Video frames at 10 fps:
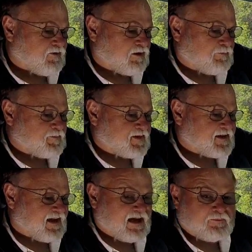we're up in the
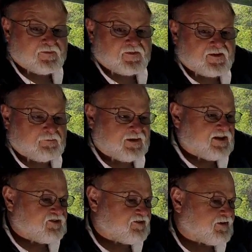cab of the
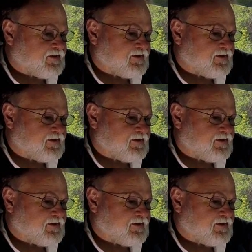Beast,